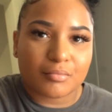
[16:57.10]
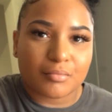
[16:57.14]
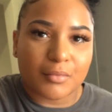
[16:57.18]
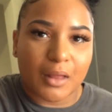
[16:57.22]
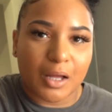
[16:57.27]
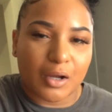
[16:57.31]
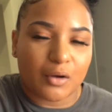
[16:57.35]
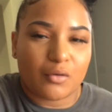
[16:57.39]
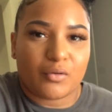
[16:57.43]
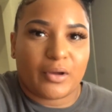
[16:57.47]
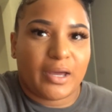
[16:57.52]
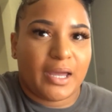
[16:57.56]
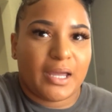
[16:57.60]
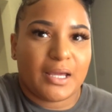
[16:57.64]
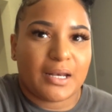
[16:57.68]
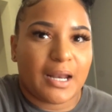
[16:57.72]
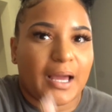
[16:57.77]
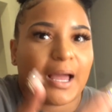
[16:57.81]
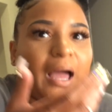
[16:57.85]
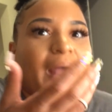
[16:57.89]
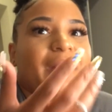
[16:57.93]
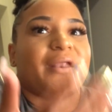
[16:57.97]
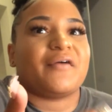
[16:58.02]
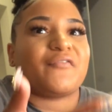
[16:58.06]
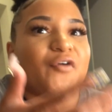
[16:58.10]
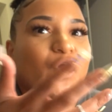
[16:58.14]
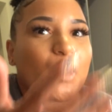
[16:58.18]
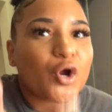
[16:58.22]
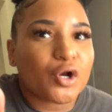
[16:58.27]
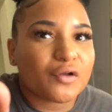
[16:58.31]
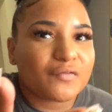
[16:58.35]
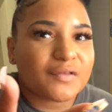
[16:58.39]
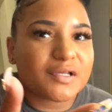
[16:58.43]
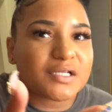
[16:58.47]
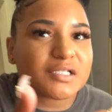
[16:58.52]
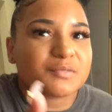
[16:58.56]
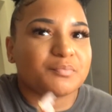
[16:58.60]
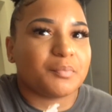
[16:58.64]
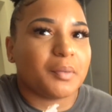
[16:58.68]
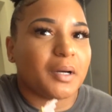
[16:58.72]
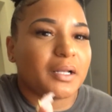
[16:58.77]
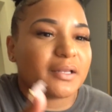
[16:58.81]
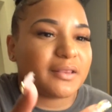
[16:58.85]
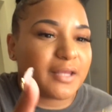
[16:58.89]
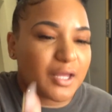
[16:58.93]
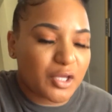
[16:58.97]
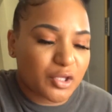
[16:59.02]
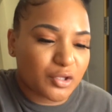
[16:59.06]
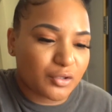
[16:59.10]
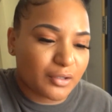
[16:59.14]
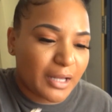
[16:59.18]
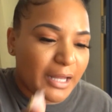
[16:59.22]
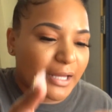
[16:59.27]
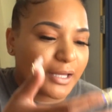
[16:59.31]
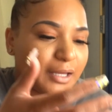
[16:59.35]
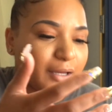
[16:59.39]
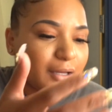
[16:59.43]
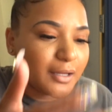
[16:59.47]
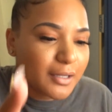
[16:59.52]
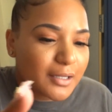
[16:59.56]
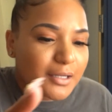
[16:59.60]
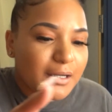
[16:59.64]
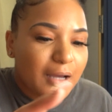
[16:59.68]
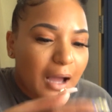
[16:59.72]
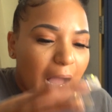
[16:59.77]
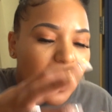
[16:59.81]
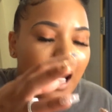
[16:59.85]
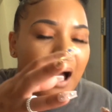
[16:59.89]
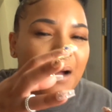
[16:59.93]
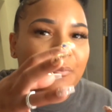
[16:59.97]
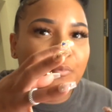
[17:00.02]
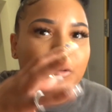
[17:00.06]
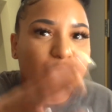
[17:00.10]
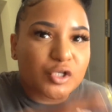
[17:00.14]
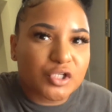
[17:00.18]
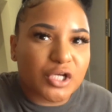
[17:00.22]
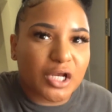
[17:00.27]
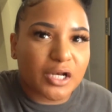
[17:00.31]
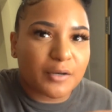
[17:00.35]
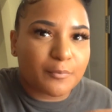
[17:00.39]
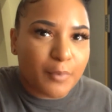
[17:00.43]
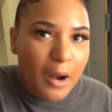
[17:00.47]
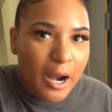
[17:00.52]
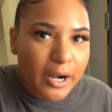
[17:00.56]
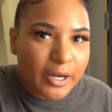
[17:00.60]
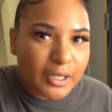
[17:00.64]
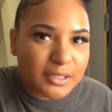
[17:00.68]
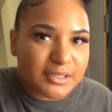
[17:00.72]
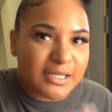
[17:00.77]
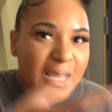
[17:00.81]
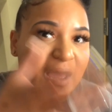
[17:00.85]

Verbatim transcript: okay, like, I never heard of this, but thank you. Like, I appreciate the products.